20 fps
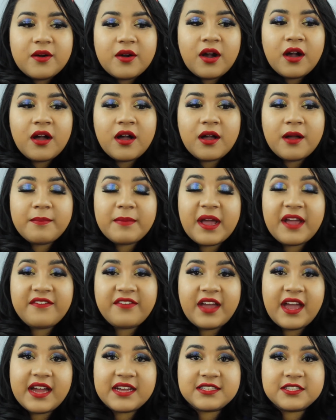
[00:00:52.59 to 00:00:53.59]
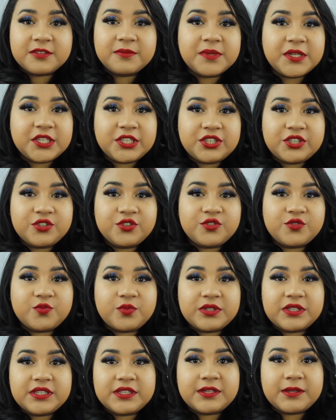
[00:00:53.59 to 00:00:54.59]
um, I've had some issues
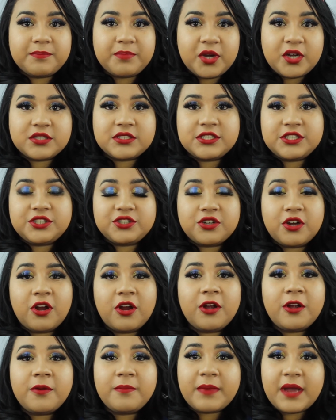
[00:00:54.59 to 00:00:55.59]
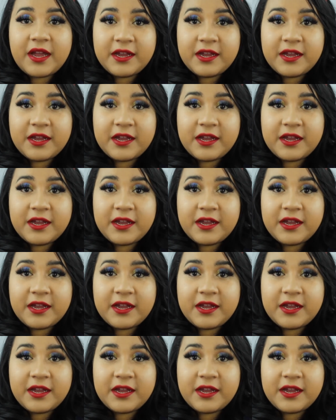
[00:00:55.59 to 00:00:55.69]
with BoxyCharm.